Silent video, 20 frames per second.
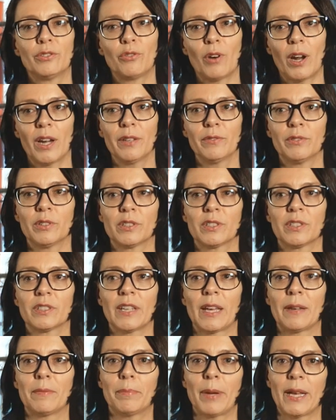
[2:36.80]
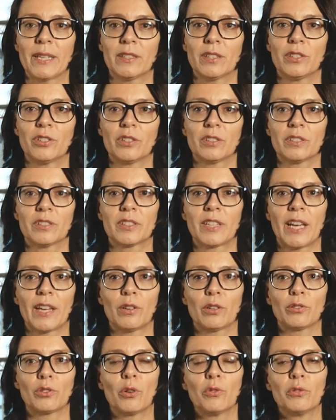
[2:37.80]
Drivers and passengers can
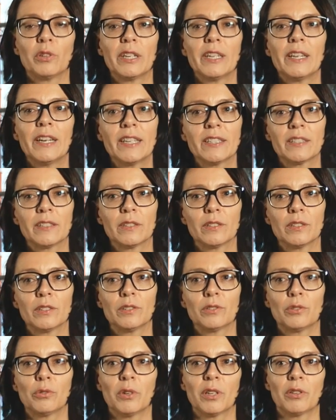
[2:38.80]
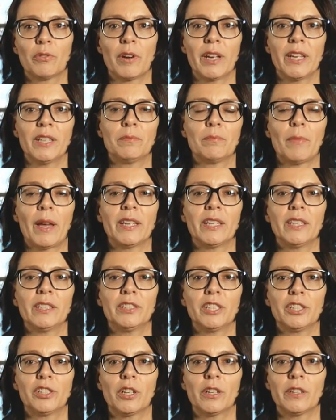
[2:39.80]
not only listen to a great many
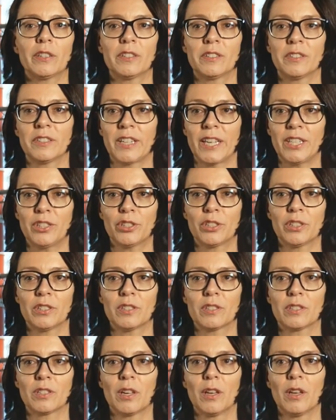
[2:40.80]
digital stations,